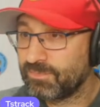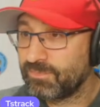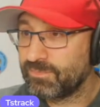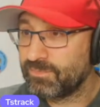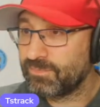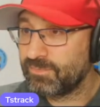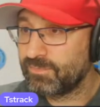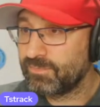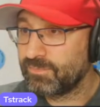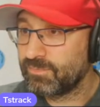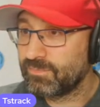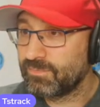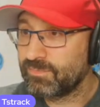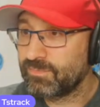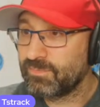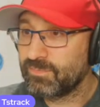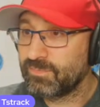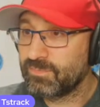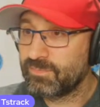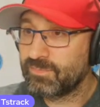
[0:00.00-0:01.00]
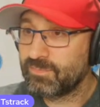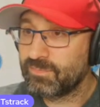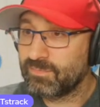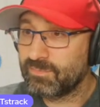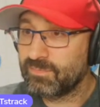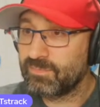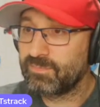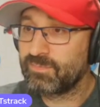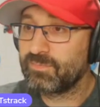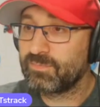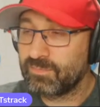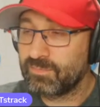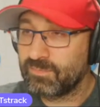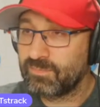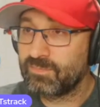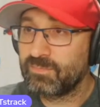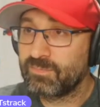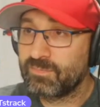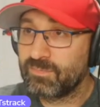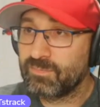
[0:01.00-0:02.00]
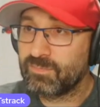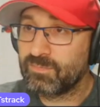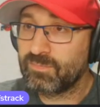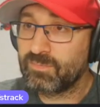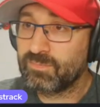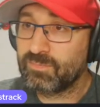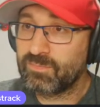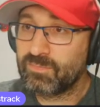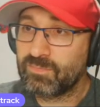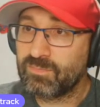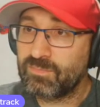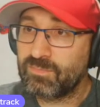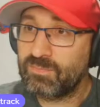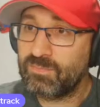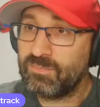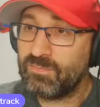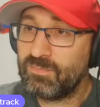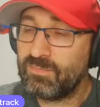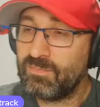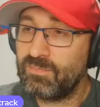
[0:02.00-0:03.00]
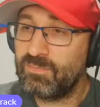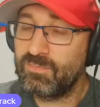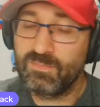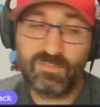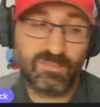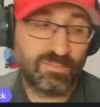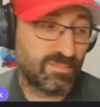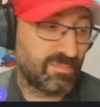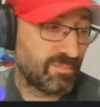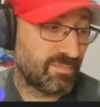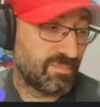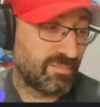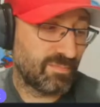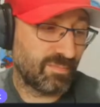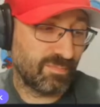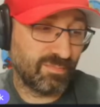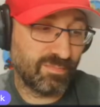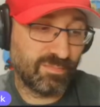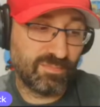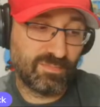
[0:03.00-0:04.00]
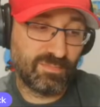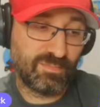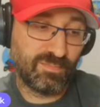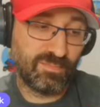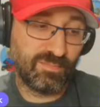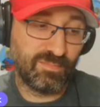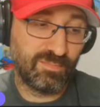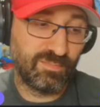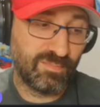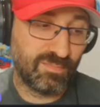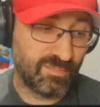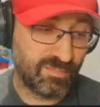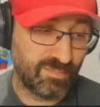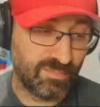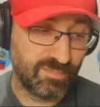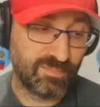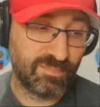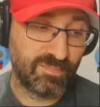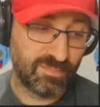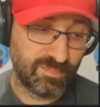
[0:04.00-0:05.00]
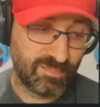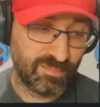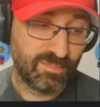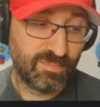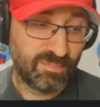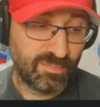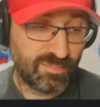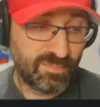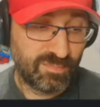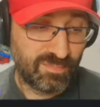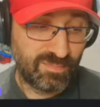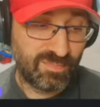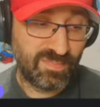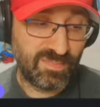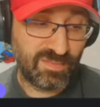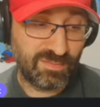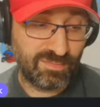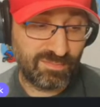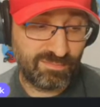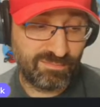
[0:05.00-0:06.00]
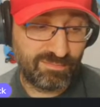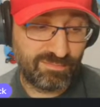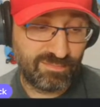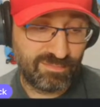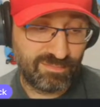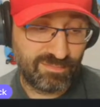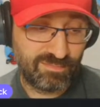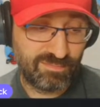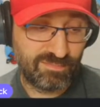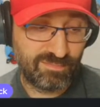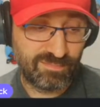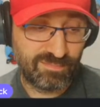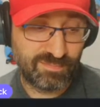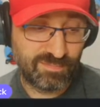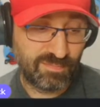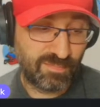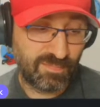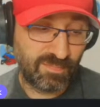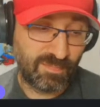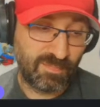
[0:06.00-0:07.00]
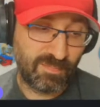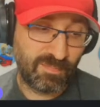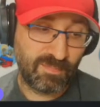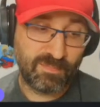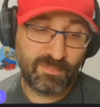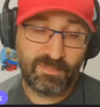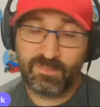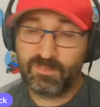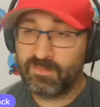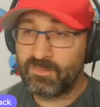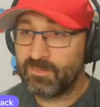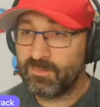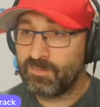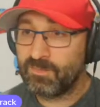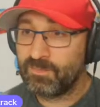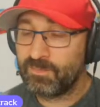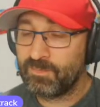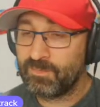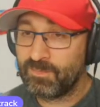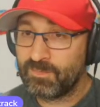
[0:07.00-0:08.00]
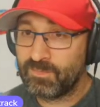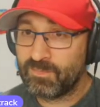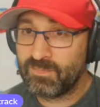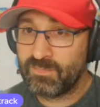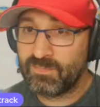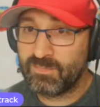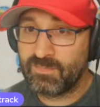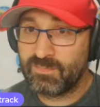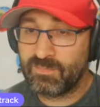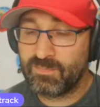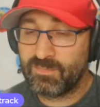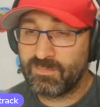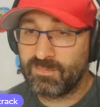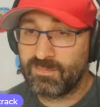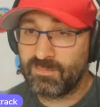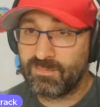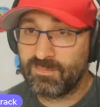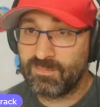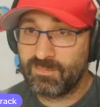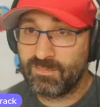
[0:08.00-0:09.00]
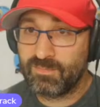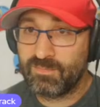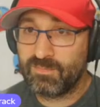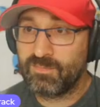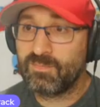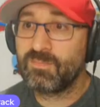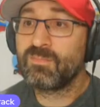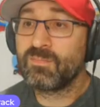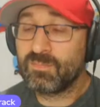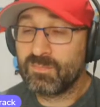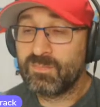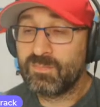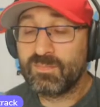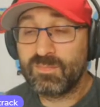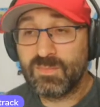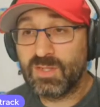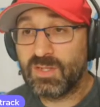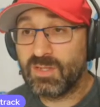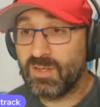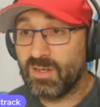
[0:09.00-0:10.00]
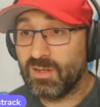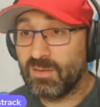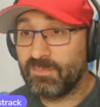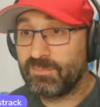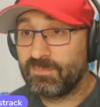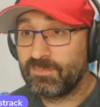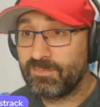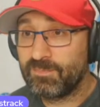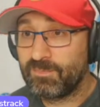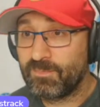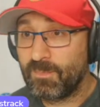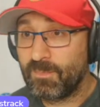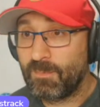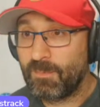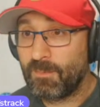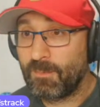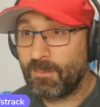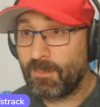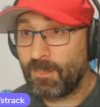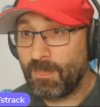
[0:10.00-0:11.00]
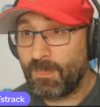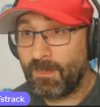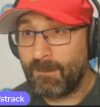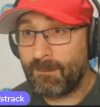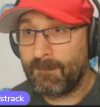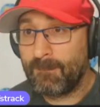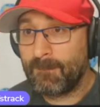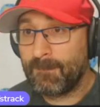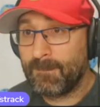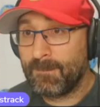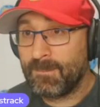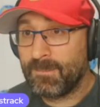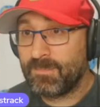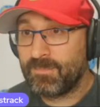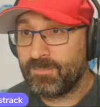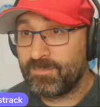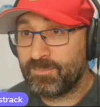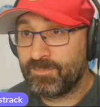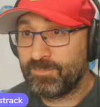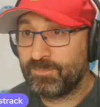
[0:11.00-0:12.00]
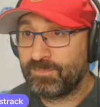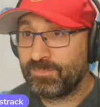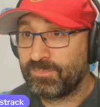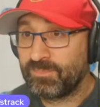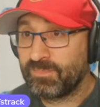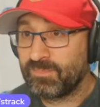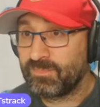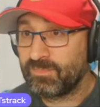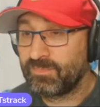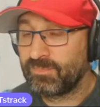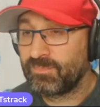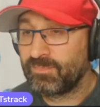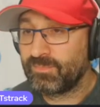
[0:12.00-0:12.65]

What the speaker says: Most definitely, yeah, it happens very often, for sure. Which is why I think J.K. Dobbins is such a good value right now because one of the things about